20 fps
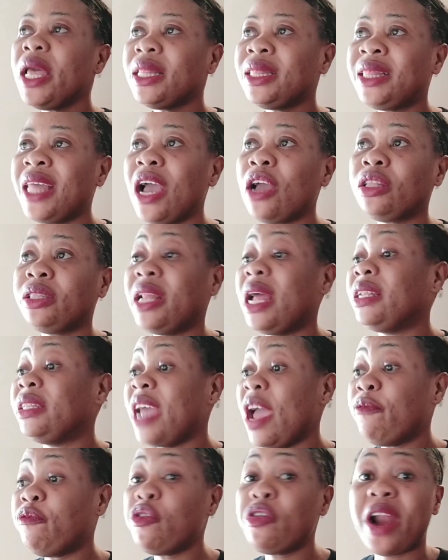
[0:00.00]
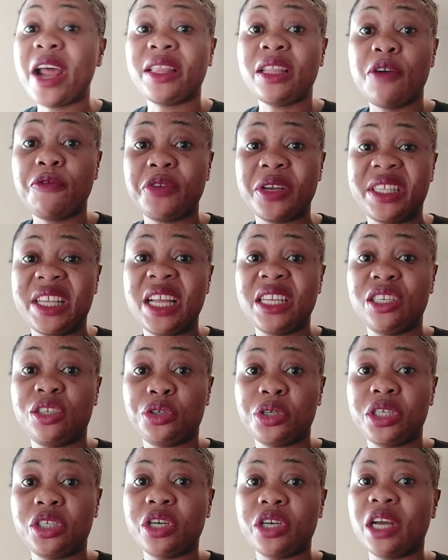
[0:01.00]
They put right off inside the
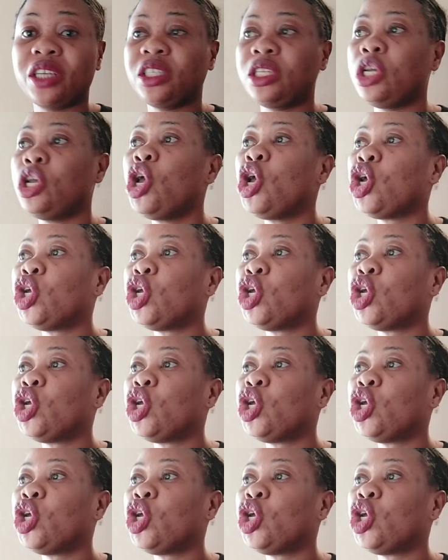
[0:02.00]
train track, say